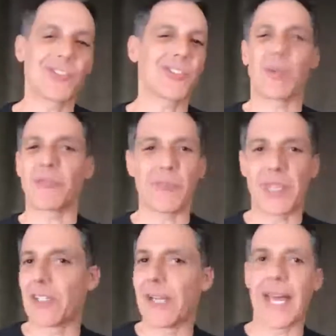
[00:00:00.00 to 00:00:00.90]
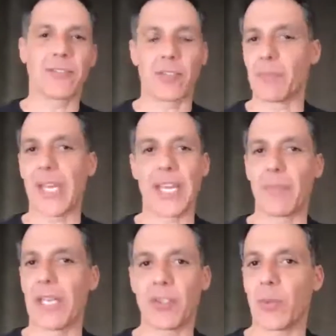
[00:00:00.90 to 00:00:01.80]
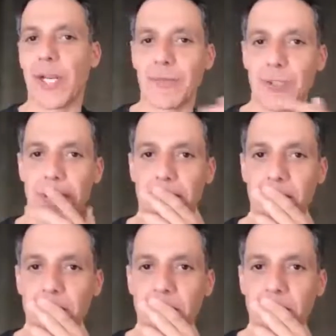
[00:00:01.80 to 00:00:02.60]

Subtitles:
scraped from the internet, some database, whatever it is.